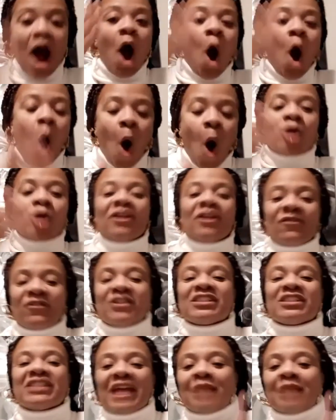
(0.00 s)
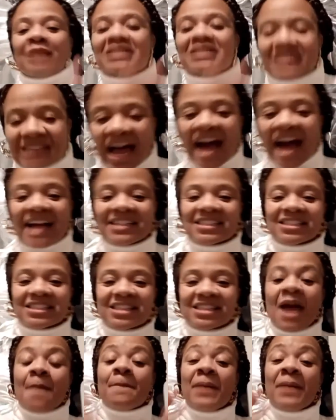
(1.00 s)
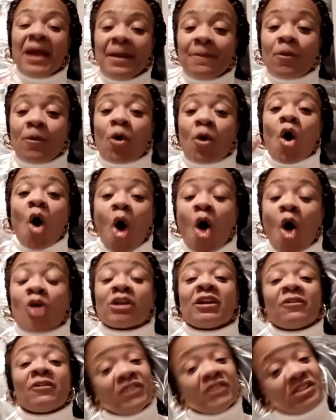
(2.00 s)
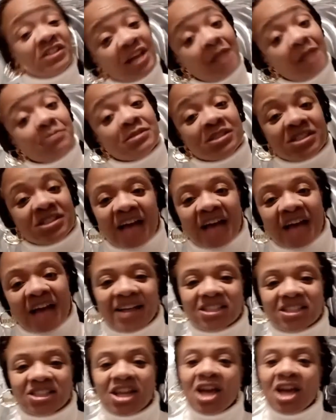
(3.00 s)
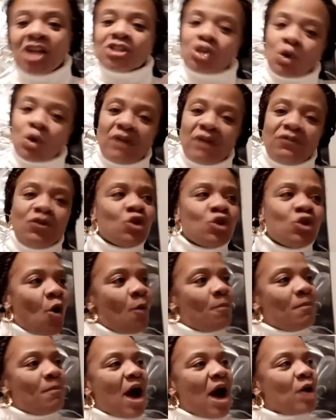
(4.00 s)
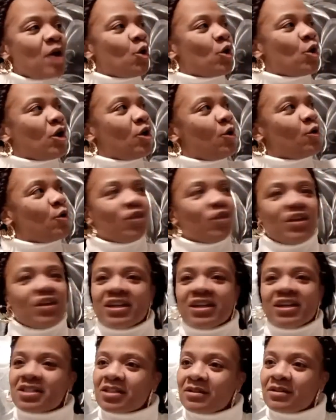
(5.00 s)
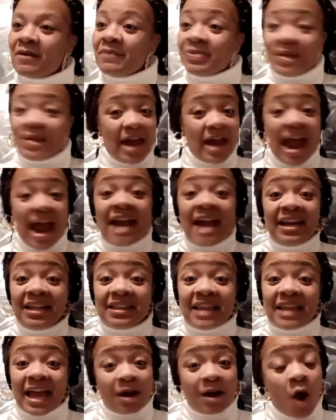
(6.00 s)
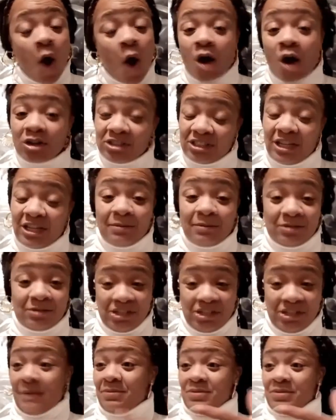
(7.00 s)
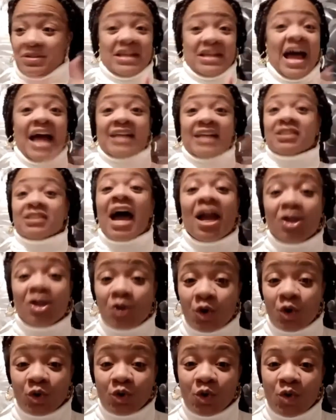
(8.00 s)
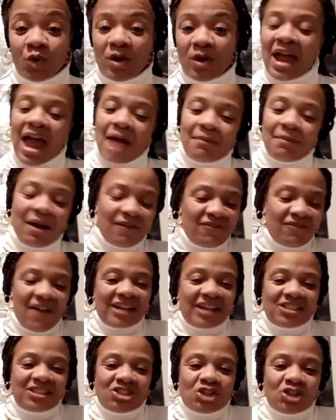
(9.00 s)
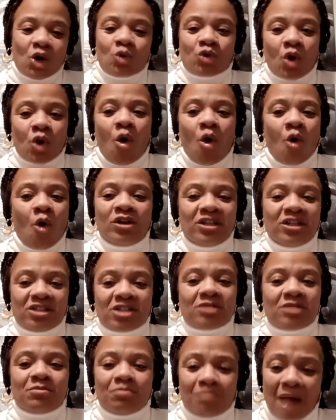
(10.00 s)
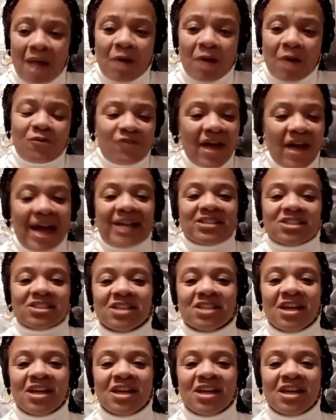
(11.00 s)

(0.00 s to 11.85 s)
All different shapes and sizes. People are all different shapes and sizes. So if you don't model clothing and anything, all shapes, shapes, and sizes, how you gonna do it? And my fashion show don't only just model fashion.